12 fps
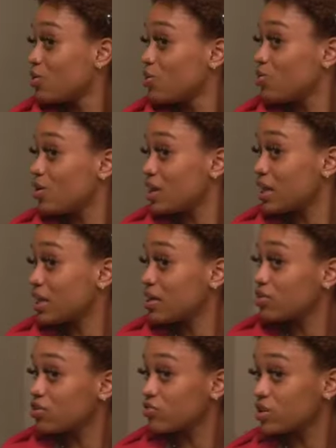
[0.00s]
Ooh, I like
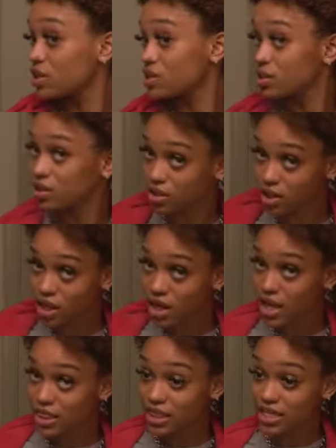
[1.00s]
it already. Look,
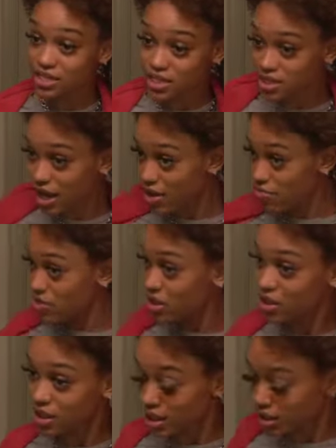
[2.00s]
this is, I
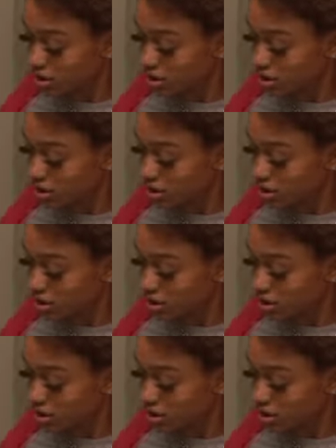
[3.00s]
wanted like